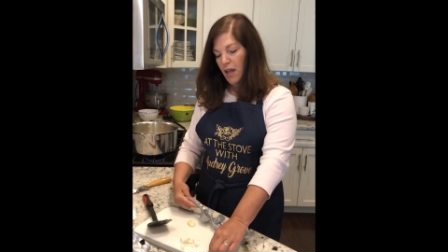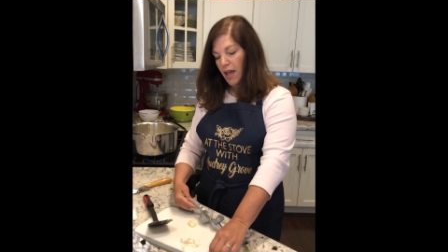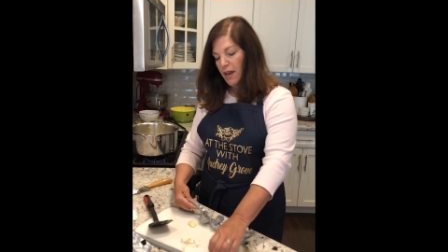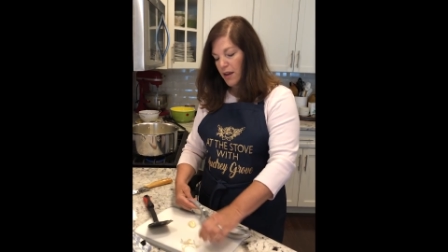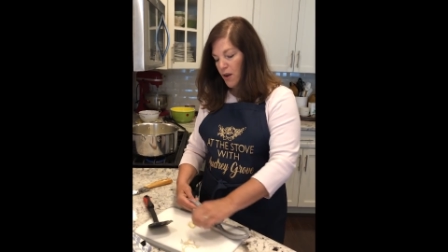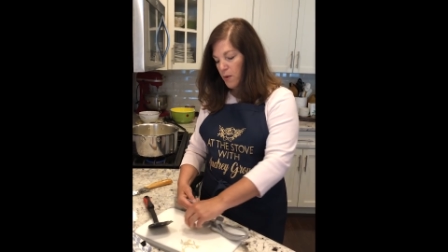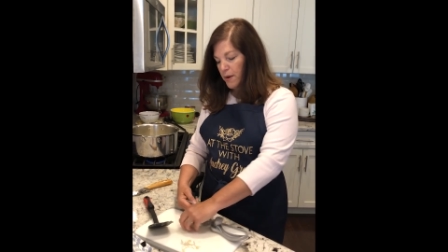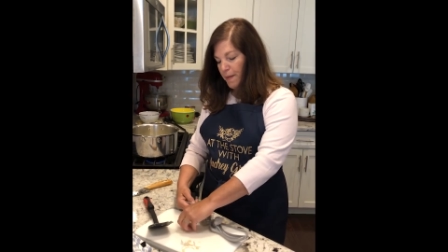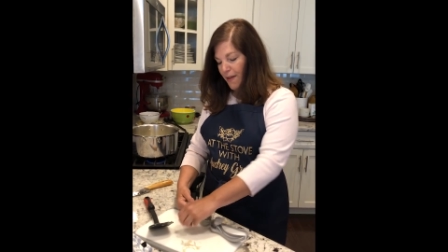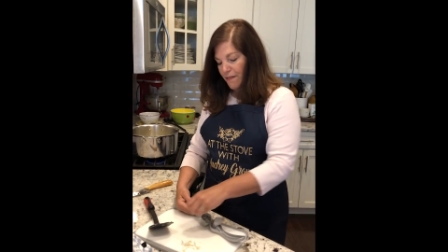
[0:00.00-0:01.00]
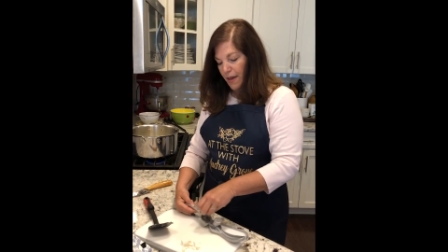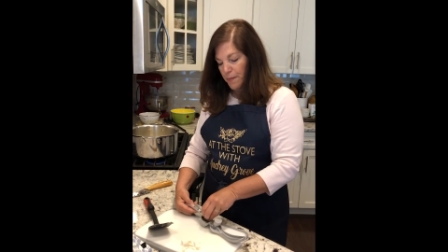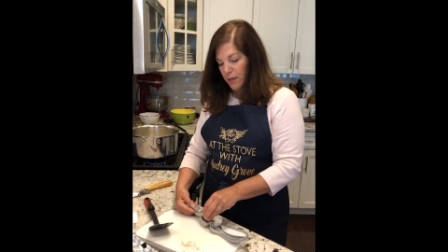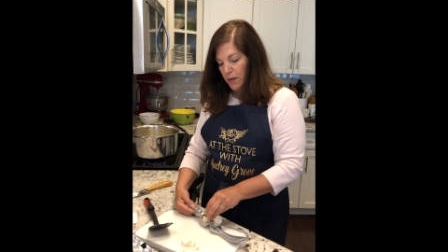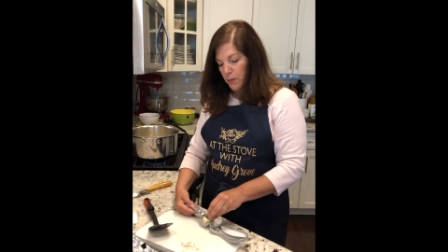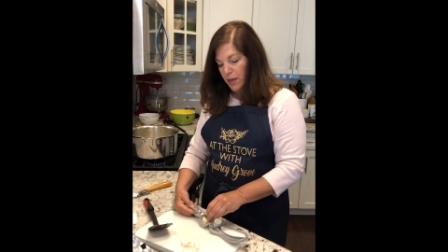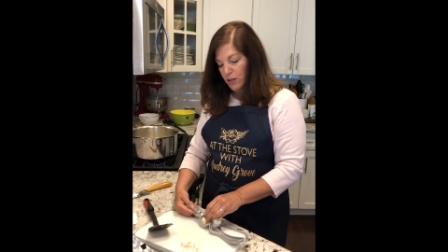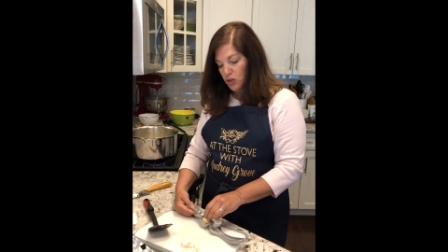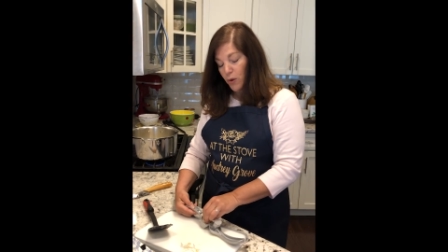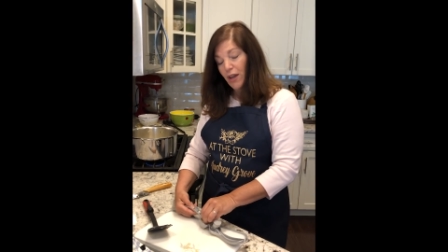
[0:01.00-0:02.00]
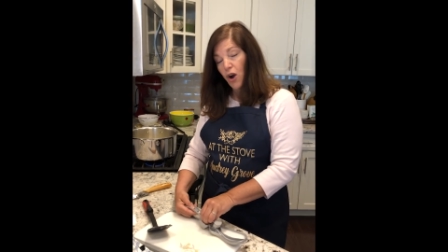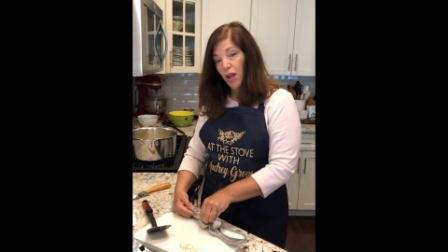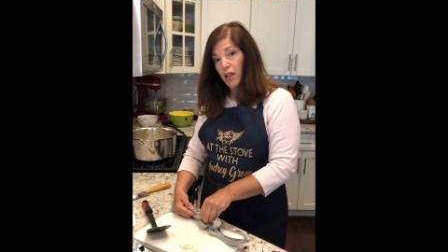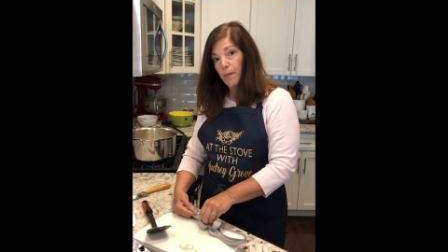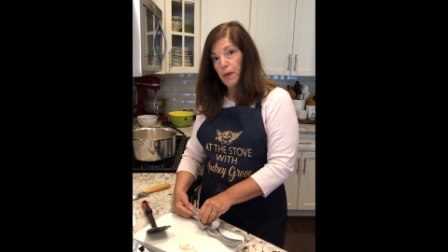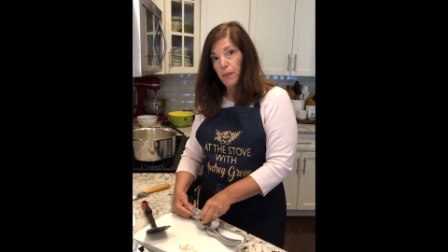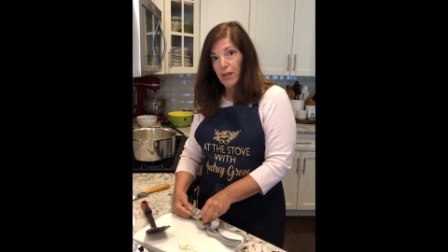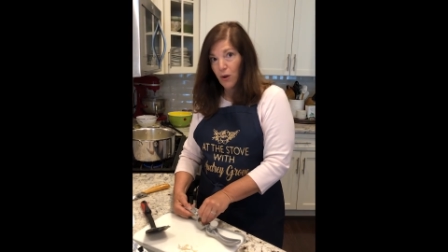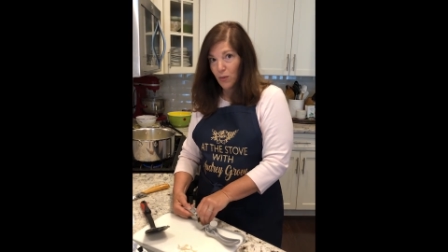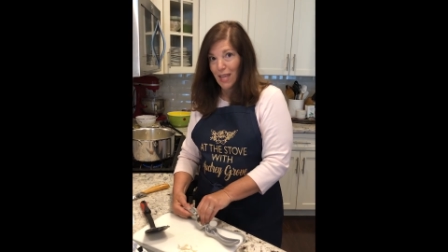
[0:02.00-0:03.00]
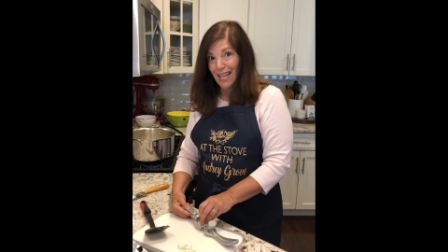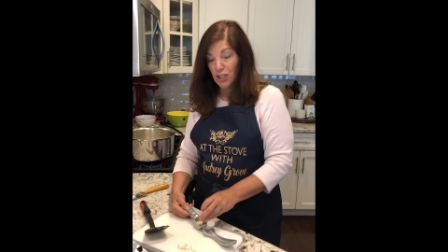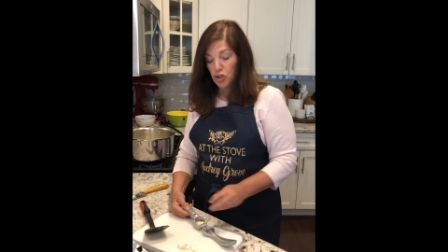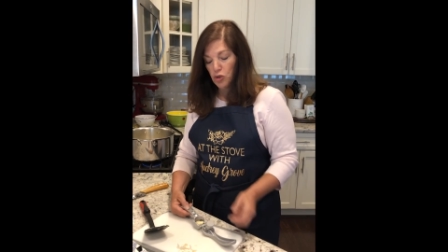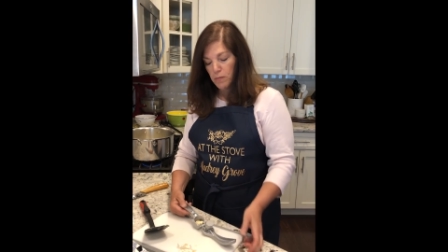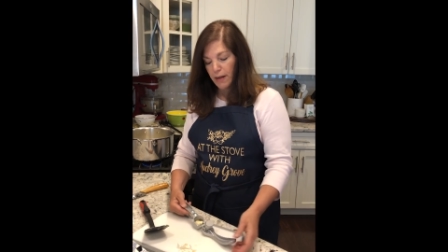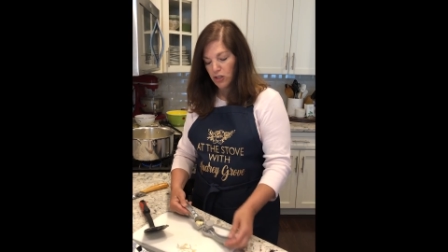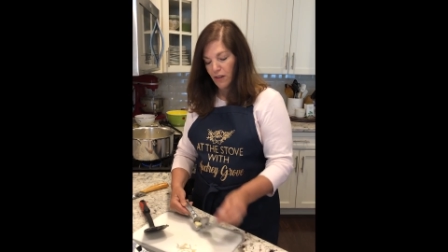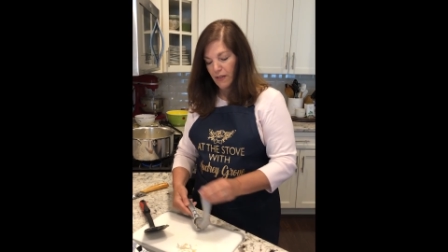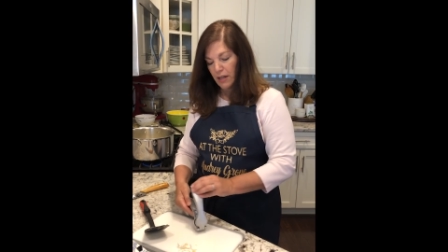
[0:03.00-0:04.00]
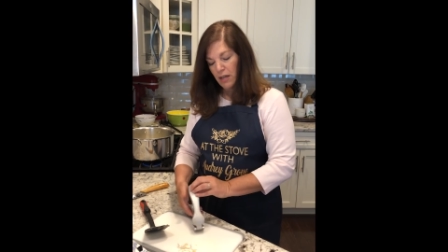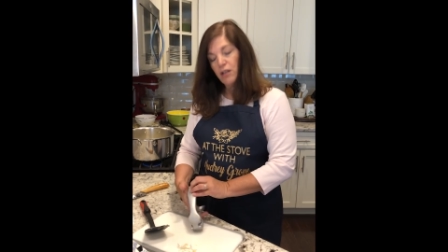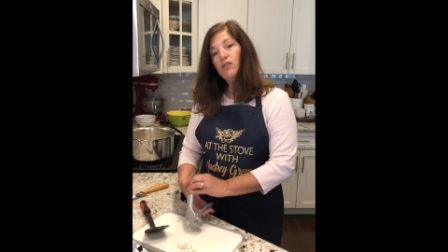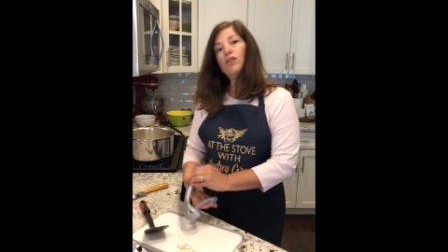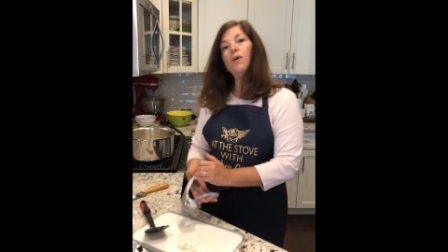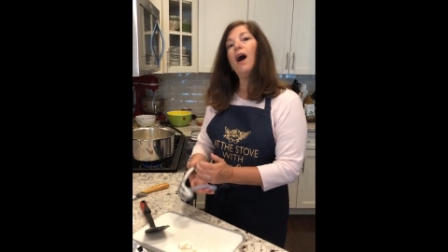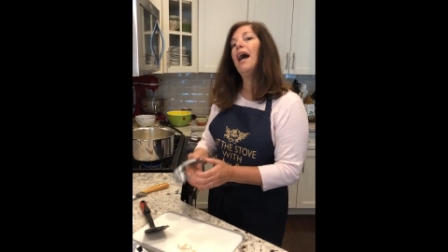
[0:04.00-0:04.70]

And I know in my family, we enjoy garlic, but we don't like too much of it. So